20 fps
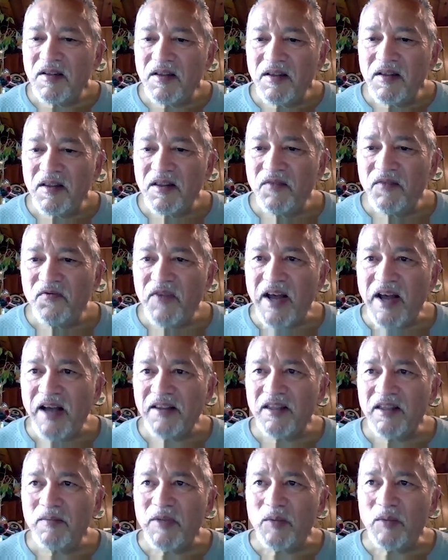the
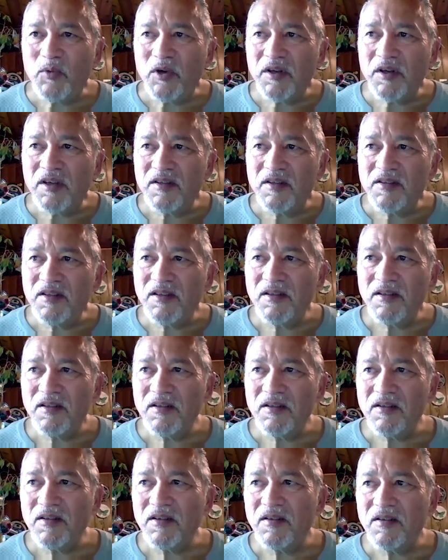fact that my book is
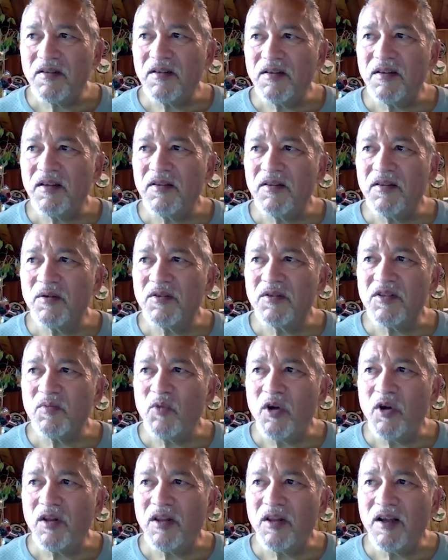in those
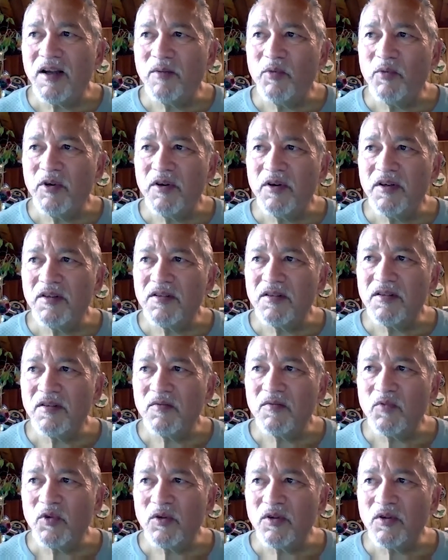small libraries in
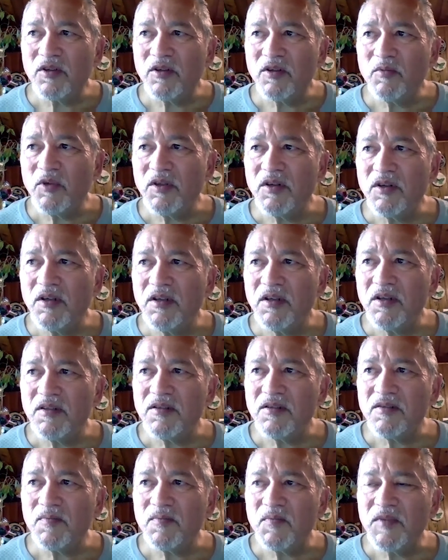rural
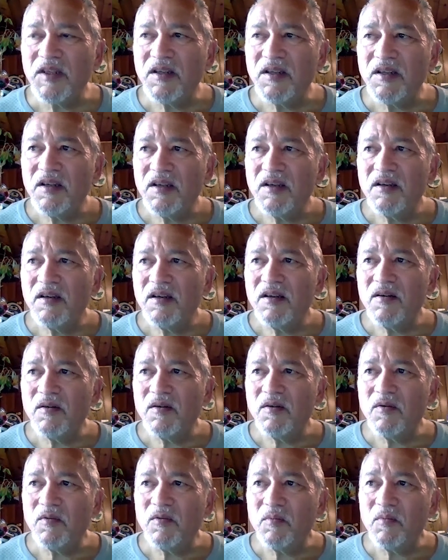communities
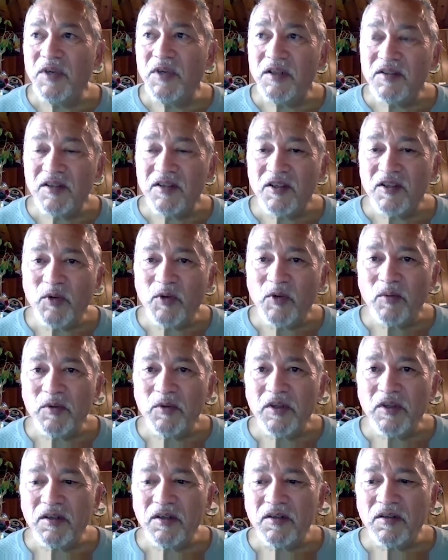means that it's
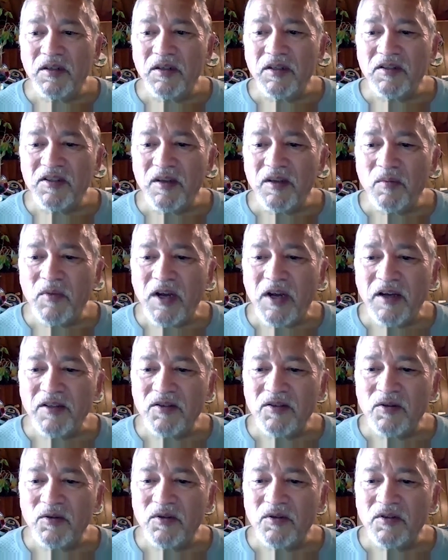probably in, in some high
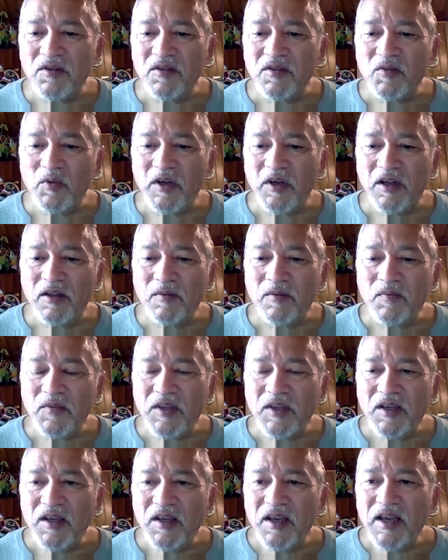schools as well.
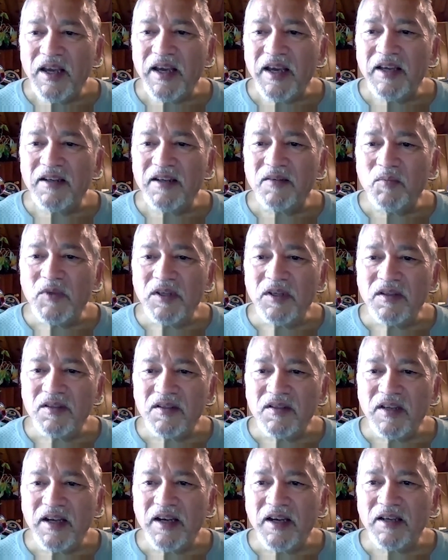And it
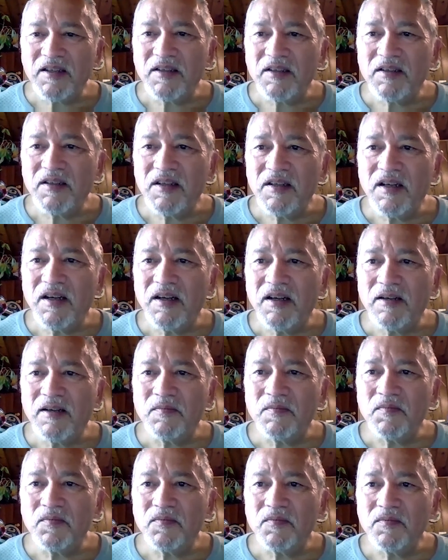means that
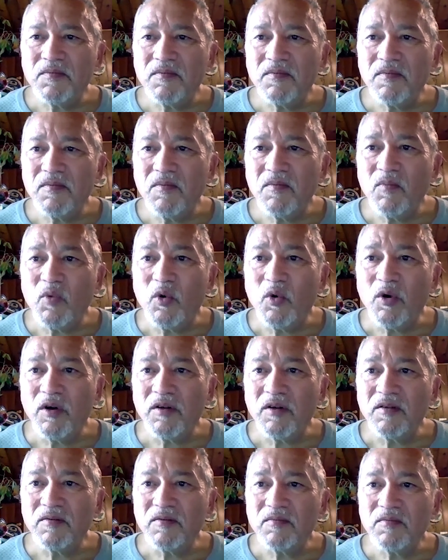um,
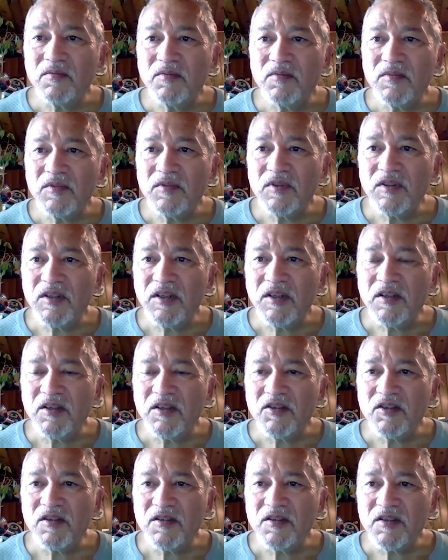more
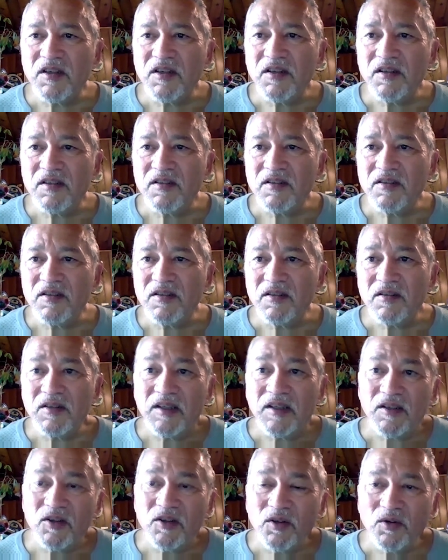Indigenous kids
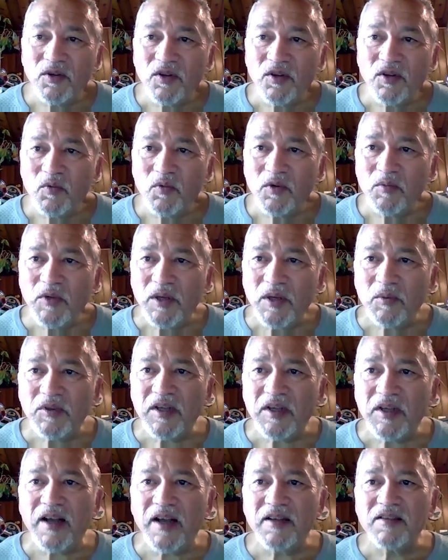and youth would be able
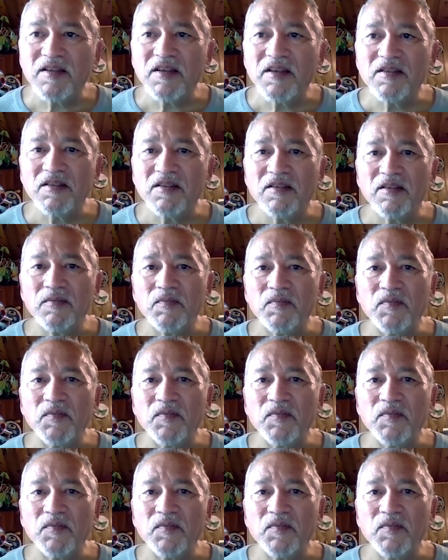to access it.